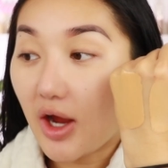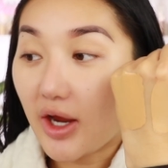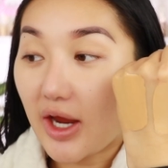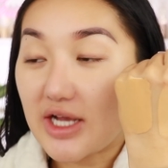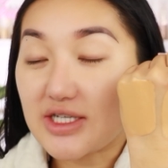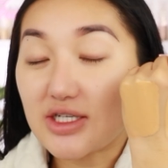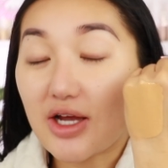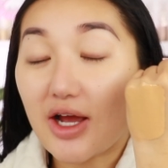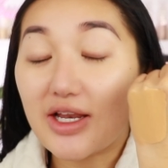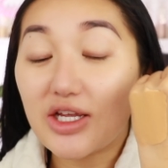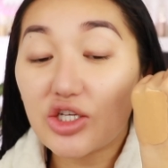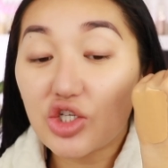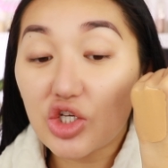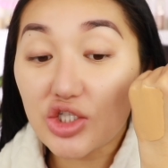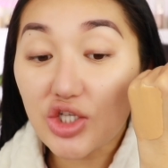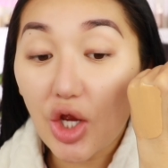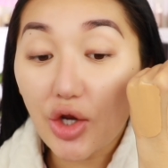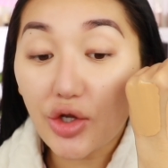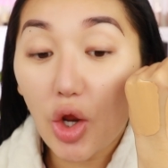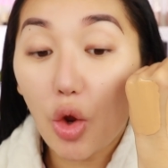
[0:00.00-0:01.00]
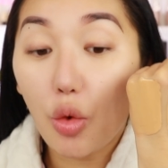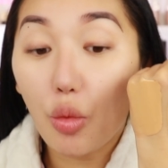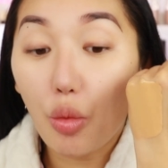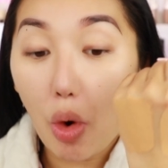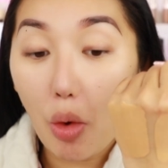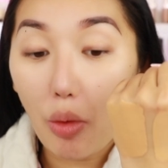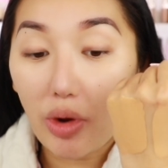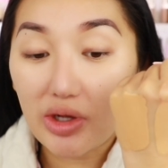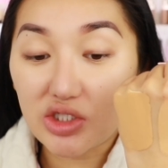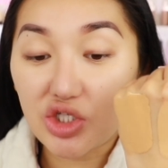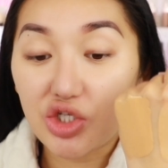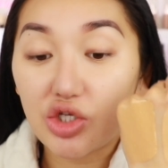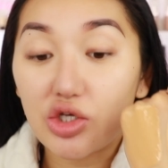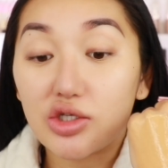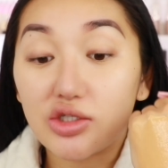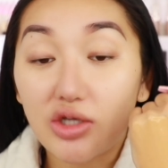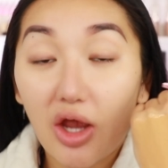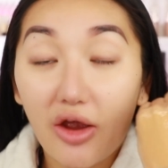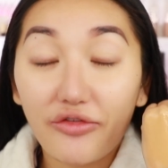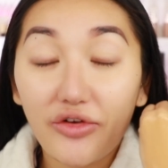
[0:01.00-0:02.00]
Okay, so I literally don't know what one to
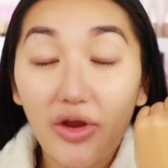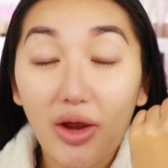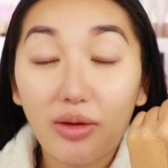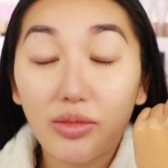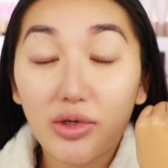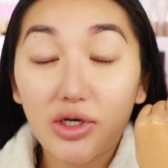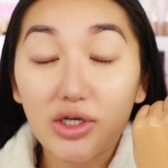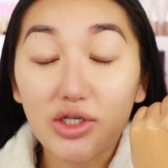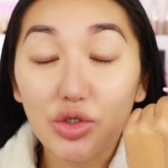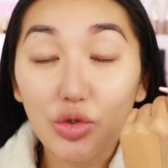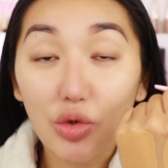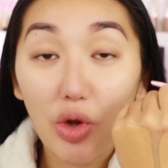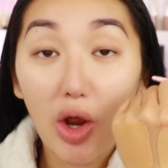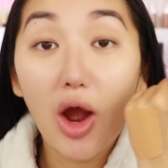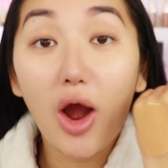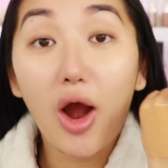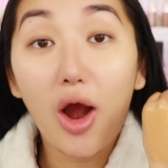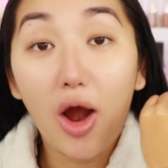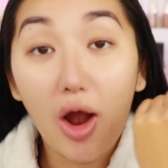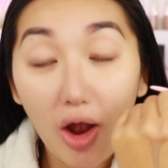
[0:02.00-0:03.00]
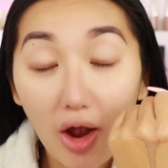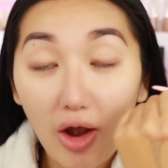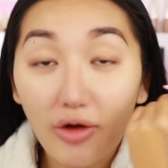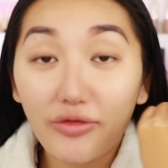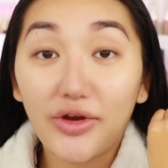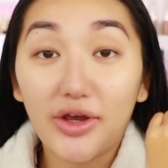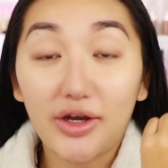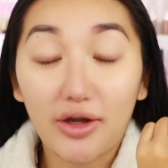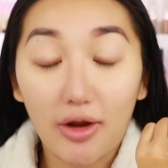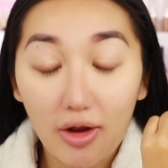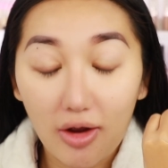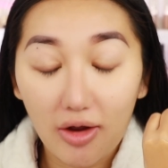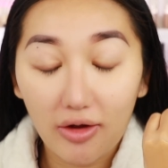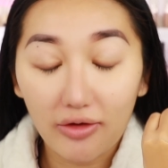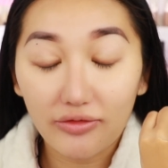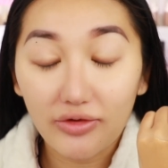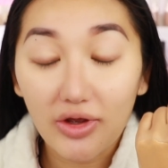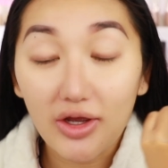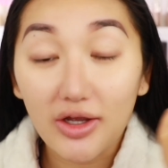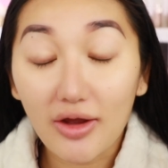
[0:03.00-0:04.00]
use, so I think I'm going to do half and half.